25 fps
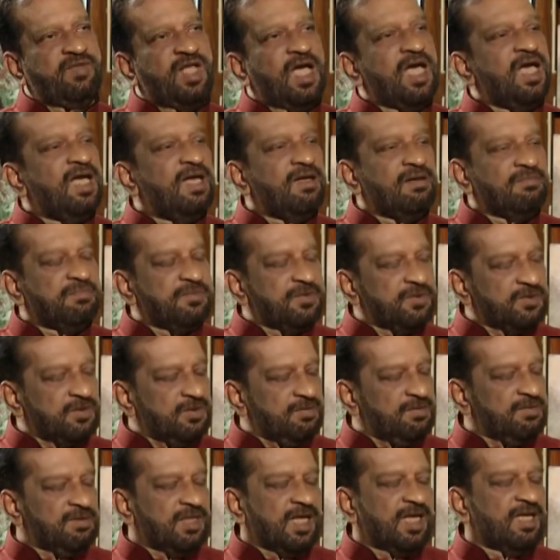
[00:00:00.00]

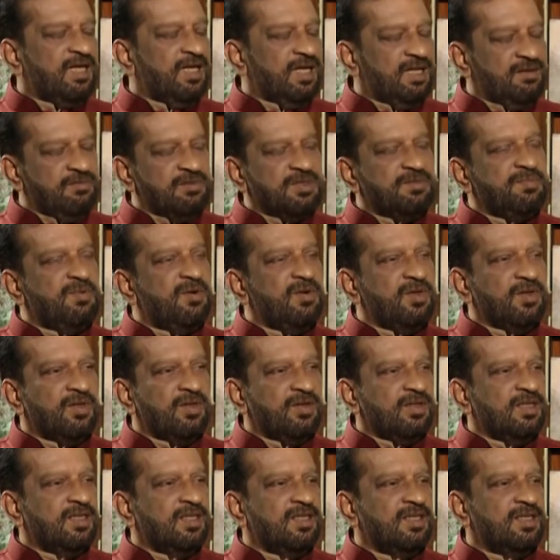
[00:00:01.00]
I was born
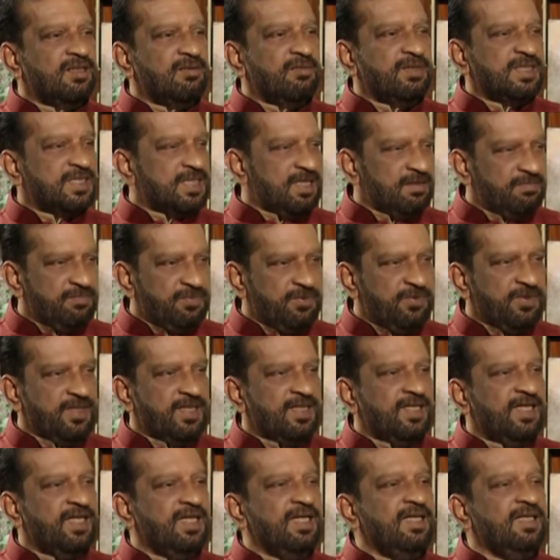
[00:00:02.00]
on Vesak
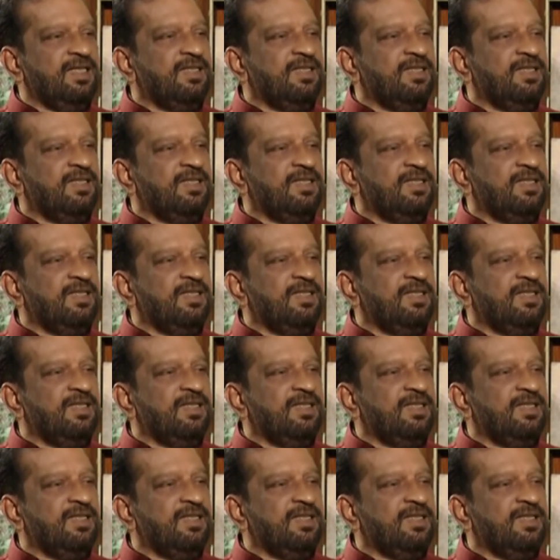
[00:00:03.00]
Poya Day.